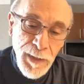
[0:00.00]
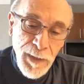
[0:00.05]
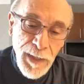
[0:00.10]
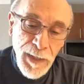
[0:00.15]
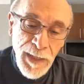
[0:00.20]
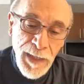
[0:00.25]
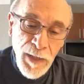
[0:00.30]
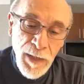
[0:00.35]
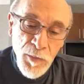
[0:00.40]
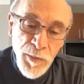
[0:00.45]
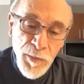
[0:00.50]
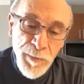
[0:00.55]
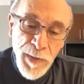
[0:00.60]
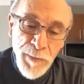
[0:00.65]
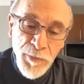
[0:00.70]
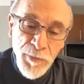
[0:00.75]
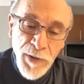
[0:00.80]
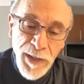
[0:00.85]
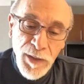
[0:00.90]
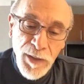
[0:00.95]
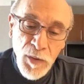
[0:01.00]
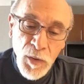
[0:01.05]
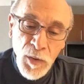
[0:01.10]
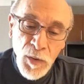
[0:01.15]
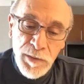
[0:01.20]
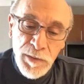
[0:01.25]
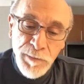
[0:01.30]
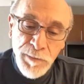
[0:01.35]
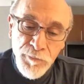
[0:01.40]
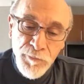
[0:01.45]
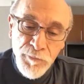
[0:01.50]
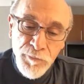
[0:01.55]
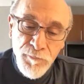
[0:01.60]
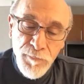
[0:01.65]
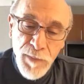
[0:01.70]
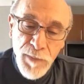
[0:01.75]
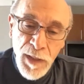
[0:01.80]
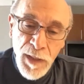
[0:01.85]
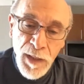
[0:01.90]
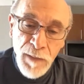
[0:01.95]
And I remember I called
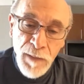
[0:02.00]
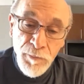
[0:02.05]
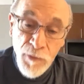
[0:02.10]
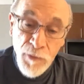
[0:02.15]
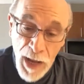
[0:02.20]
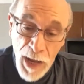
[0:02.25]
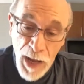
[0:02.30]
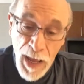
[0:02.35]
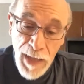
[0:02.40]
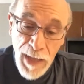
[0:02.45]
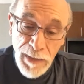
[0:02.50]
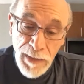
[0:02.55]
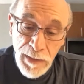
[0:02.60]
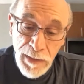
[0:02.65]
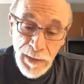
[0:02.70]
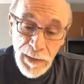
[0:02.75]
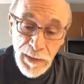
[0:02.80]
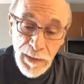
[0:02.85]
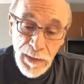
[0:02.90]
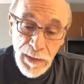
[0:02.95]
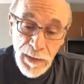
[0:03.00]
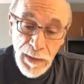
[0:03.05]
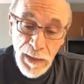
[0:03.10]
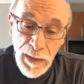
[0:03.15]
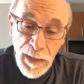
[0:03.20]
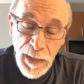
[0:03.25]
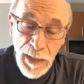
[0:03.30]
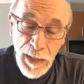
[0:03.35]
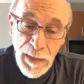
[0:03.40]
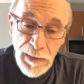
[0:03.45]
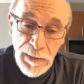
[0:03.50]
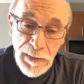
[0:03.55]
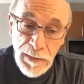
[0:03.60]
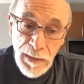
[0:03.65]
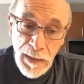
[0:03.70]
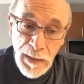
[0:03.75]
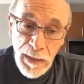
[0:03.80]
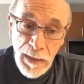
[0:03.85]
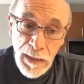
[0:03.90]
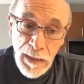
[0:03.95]
uh, Brad and
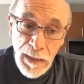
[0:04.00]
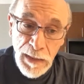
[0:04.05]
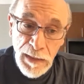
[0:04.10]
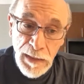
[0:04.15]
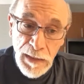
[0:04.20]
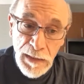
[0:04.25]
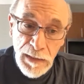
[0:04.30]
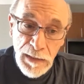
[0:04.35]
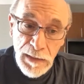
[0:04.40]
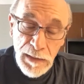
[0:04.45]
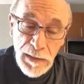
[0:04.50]
uh,